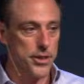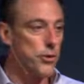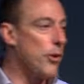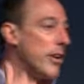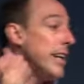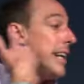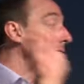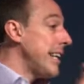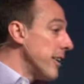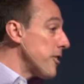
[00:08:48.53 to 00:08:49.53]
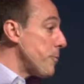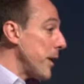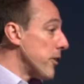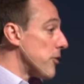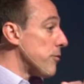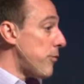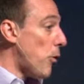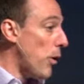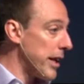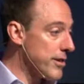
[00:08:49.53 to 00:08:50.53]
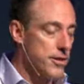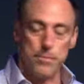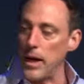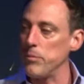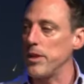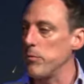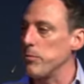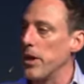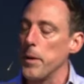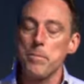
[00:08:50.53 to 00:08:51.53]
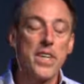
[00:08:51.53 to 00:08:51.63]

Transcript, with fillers: door, hears Peter's voice. His mom's name is Mary.